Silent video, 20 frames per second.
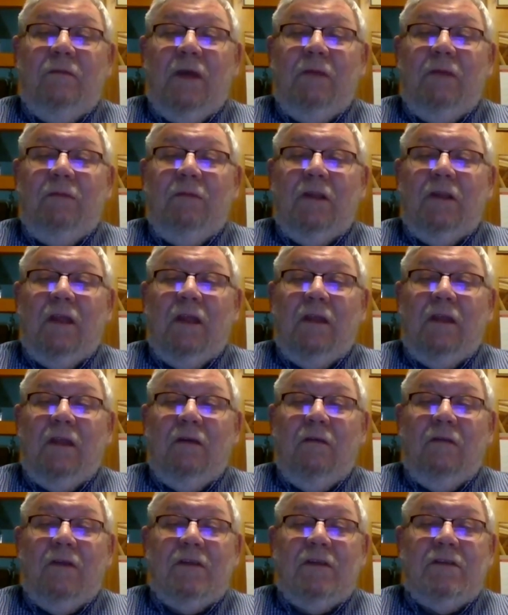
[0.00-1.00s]
maybe
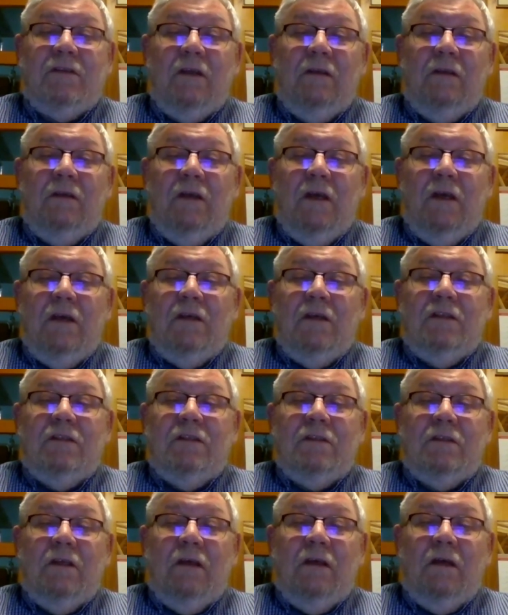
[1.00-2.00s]
later in the
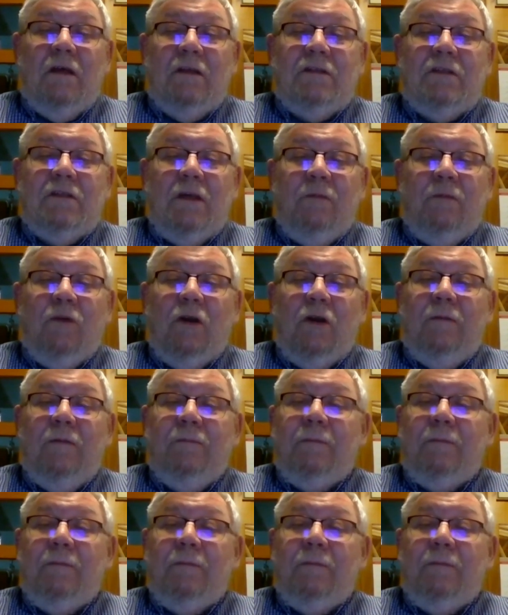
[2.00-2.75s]
summer.